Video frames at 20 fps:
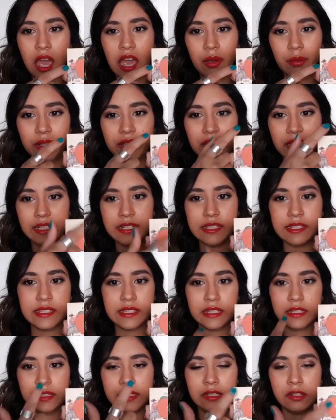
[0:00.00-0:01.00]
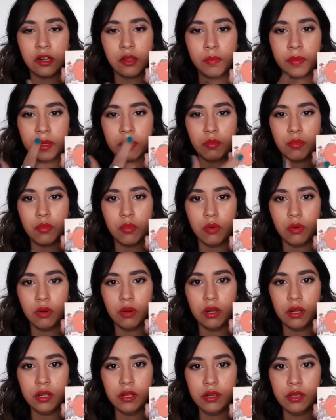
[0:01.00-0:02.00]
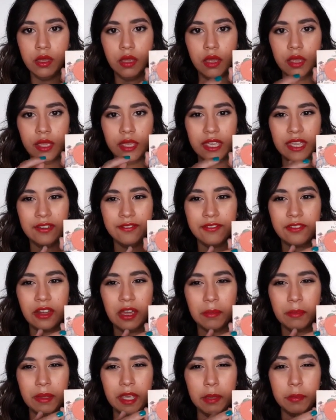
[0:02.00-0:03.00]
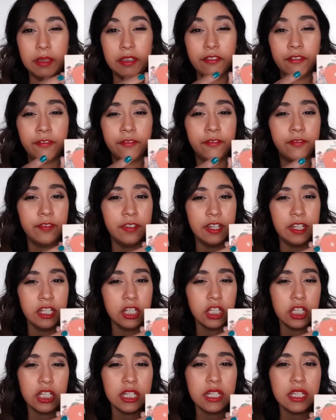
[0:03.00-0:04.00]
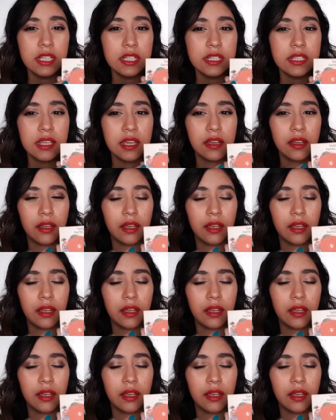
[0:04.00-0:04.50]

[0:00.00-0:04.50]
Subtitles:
I would like to see a little bit more, if not maybe finish it.